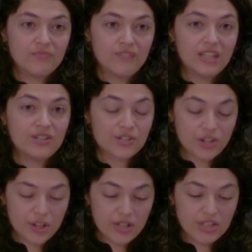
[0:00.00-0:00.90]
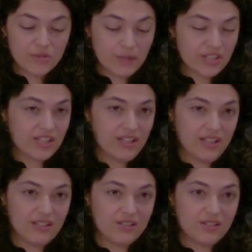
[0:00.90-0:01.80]
They discourage
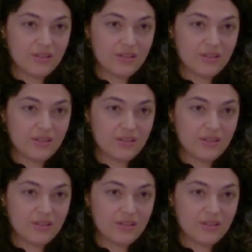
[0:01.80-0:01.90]
messiness,